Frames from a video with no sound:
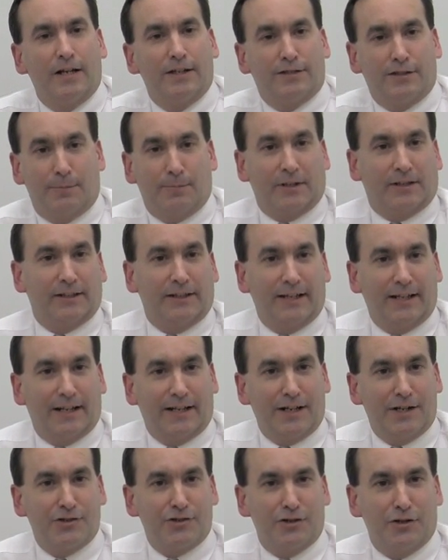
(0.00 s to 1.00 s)
Typically
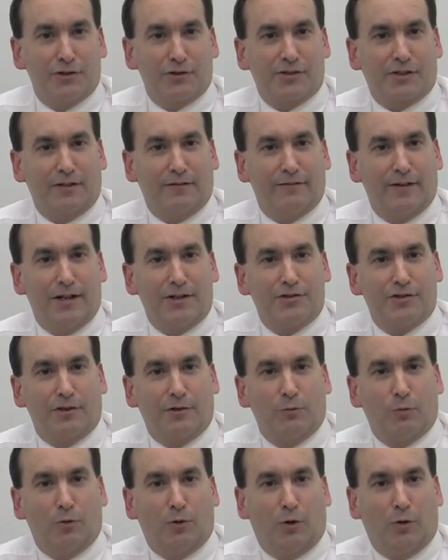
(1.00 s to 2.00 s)
at each year's
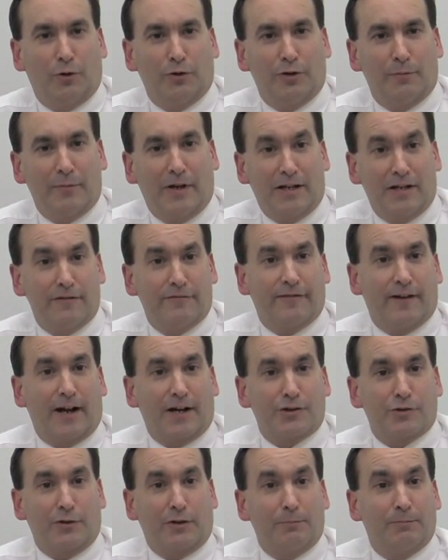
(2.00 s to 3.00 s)
convention we'll hold a
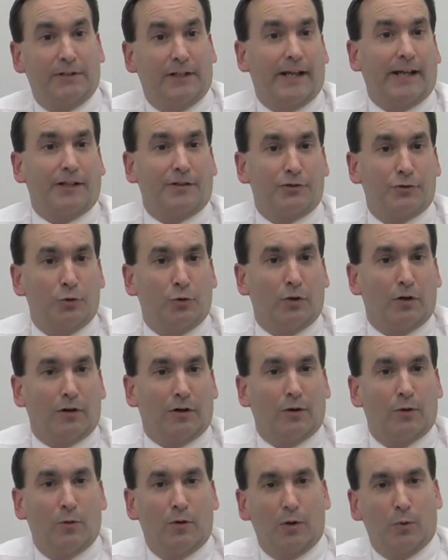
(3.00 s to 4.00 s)
manufacturing plant
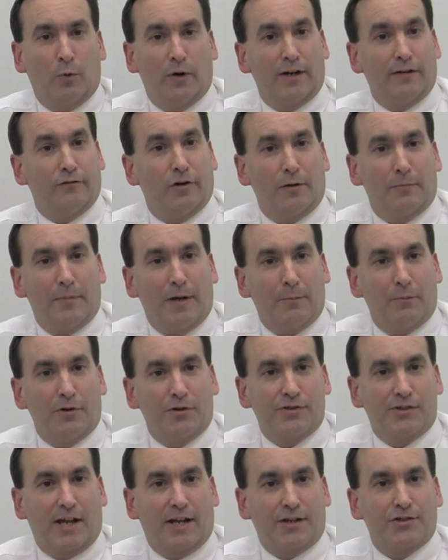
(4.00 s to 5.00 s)
tour where one of our
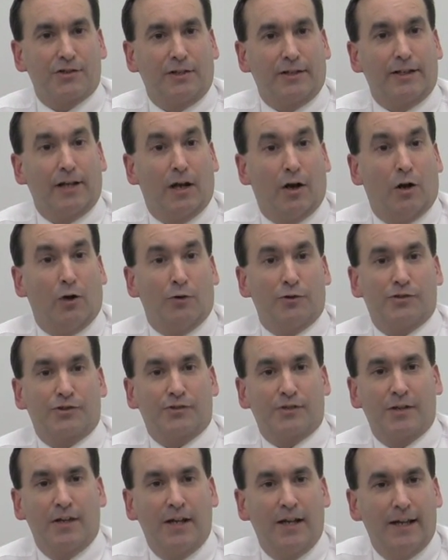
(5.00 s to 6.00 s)
members actually hosts,